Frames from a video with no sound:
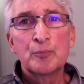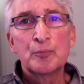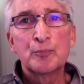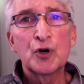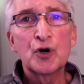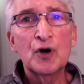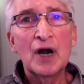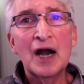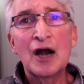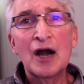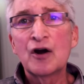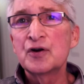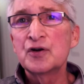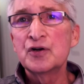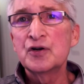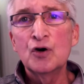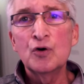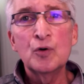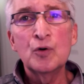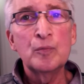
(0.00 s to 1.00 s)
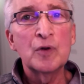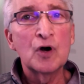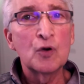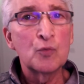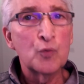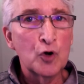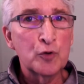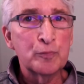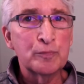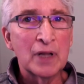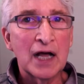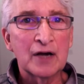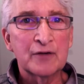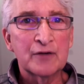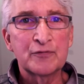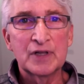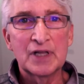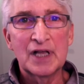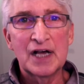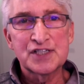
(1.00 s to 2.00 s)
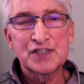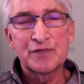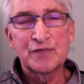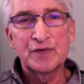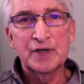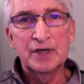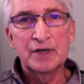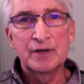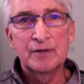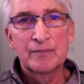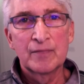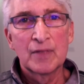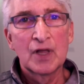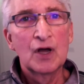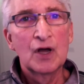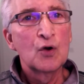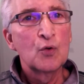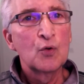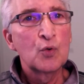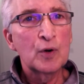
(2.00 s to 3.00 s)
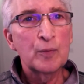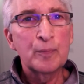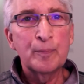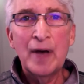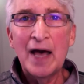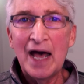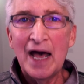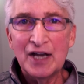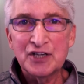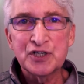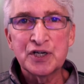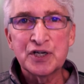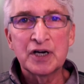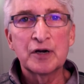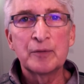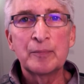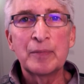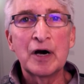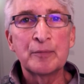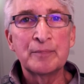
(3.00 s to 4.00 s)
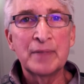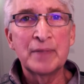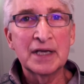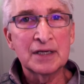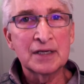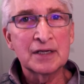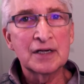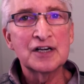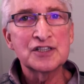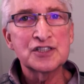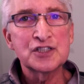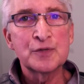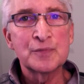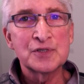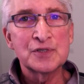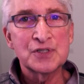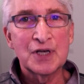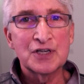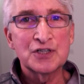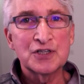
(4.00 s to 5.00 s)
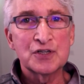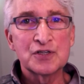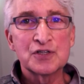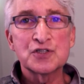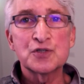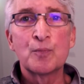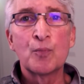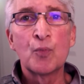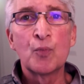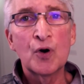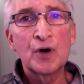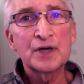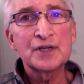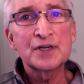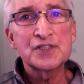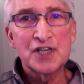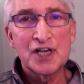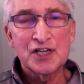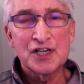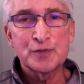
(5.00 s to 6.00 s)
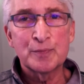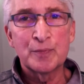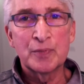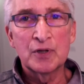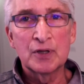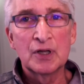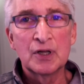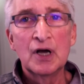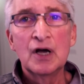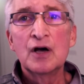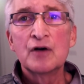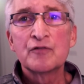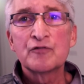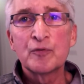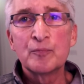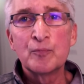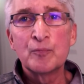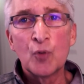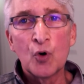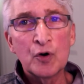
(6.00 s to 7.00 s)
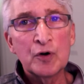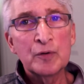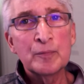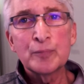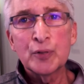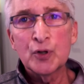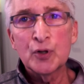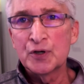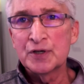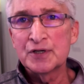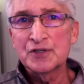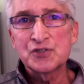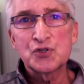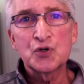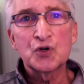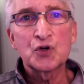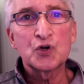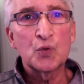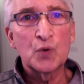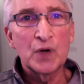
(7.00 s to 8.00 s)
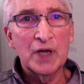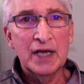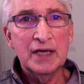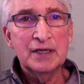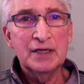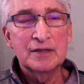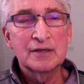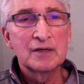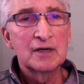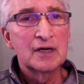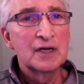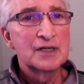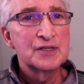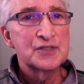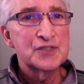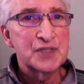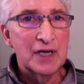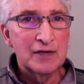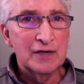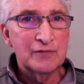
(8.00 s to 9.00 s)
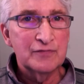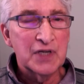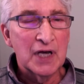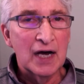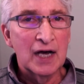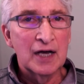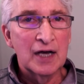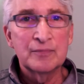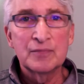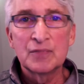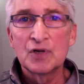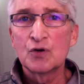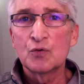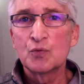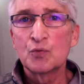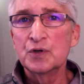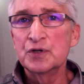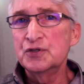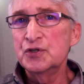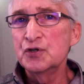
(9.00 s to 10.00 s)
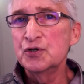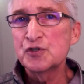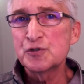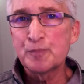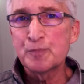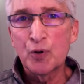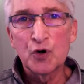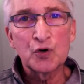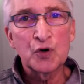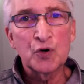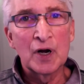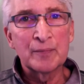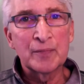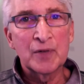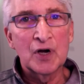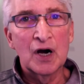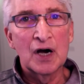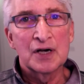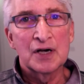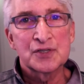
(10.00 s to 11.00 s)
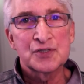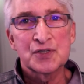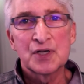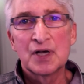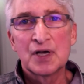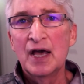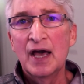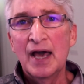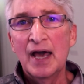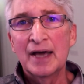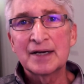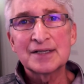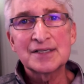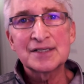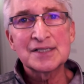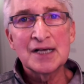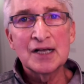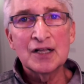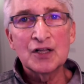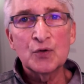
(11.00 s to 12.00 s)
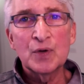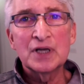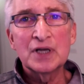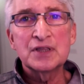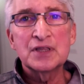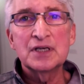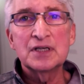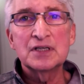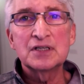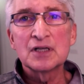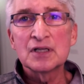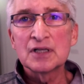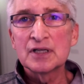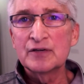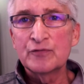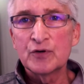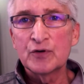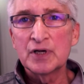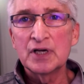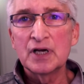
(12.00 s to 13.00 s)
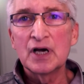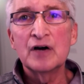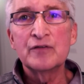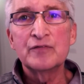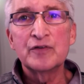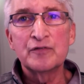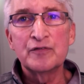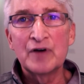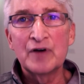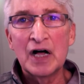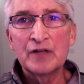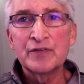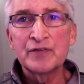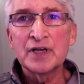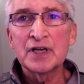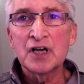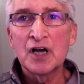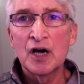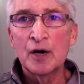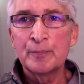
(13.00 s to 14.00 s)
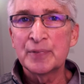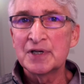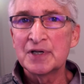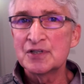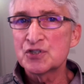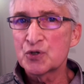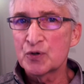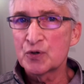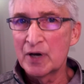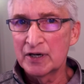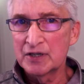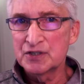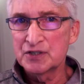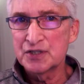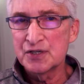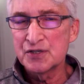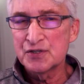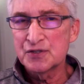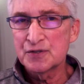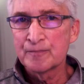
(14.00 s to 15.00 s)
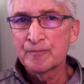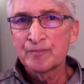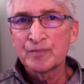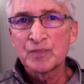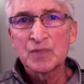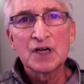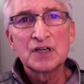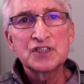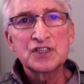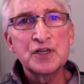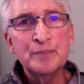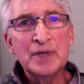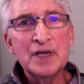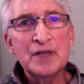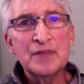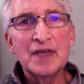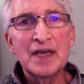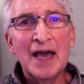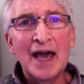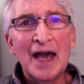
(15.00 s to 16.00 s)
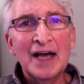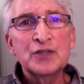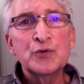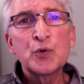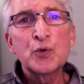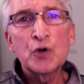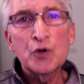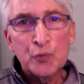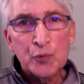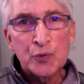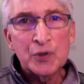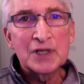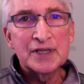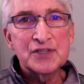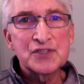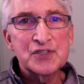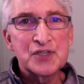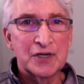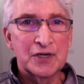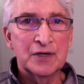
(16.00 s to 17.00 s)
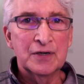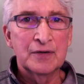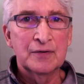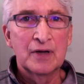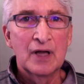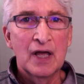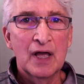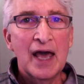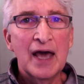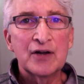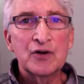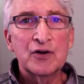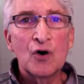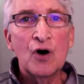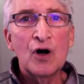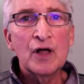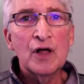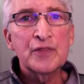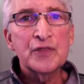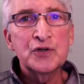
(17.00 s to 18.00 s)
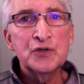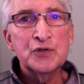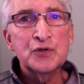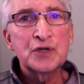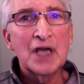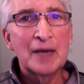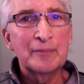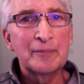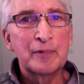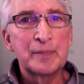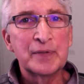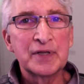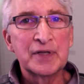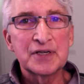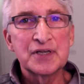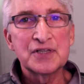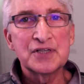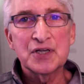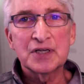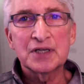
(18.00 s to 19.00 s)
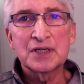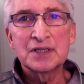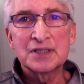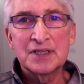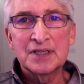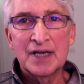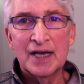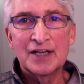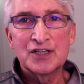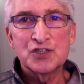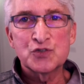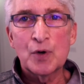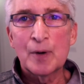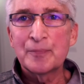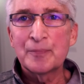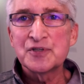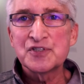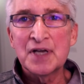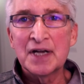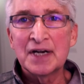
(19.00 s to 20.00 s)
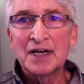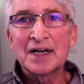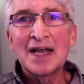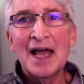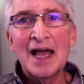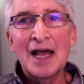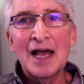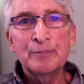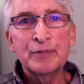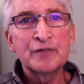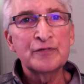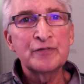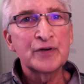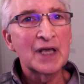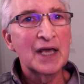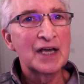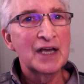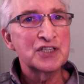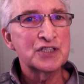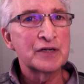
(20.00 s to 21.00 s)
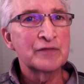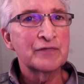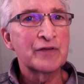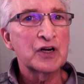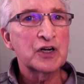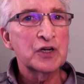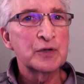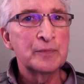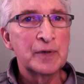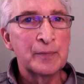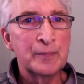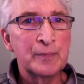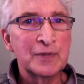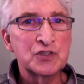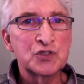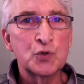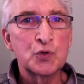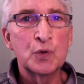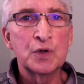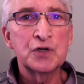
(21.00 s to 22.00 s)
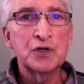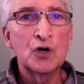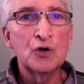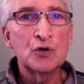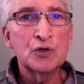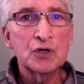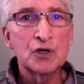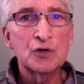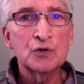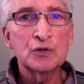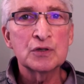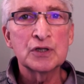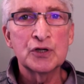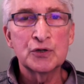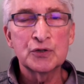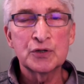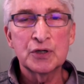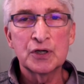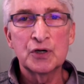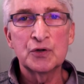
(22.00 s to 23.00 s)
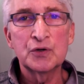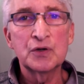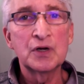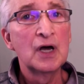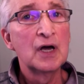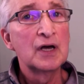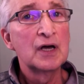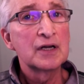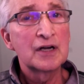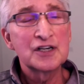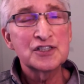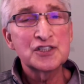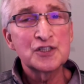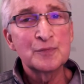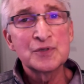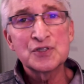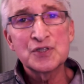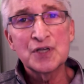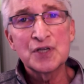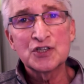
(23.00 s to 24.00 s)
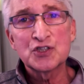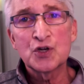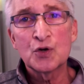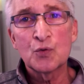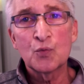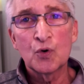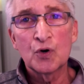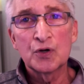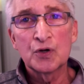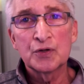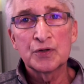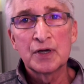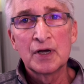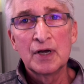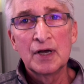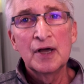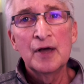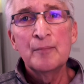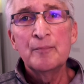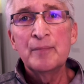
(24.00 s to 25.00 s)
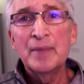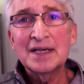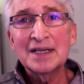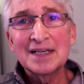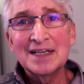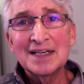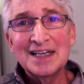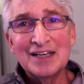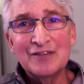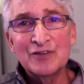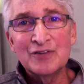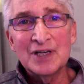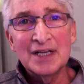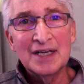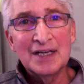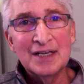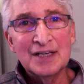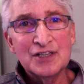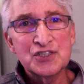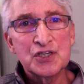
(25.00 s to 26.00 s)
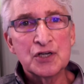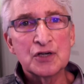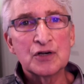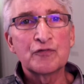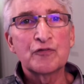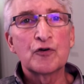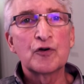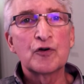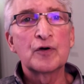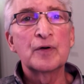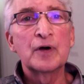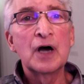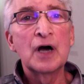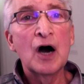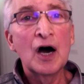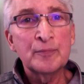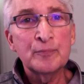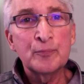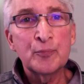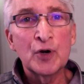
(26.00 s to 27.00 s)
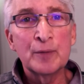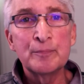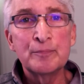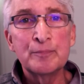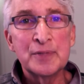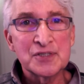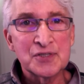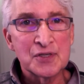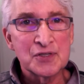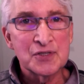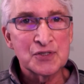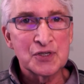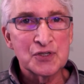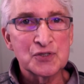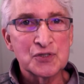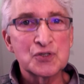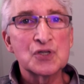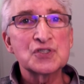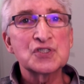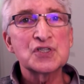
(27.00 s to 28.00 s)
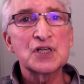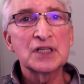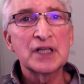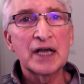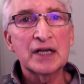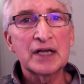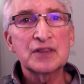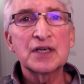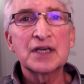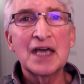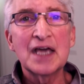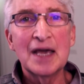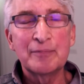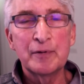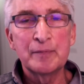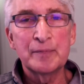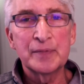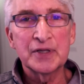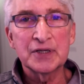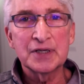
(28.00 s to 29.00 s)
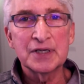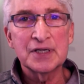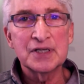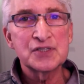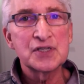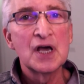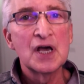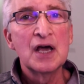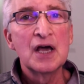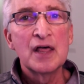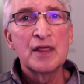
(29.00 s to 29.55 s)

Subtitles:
Per our no roadblock philosophy, we're passionate about making customizations more accessible for more employees to create, save time, reduce program costs, and accelerate the delivery of evolving company strategies. To me, the annual release here and all the new capabilities it contains represent an amplification of our commitment to a no-code, low-code customization world, making it even easier for on-prem businesses to select the capabilities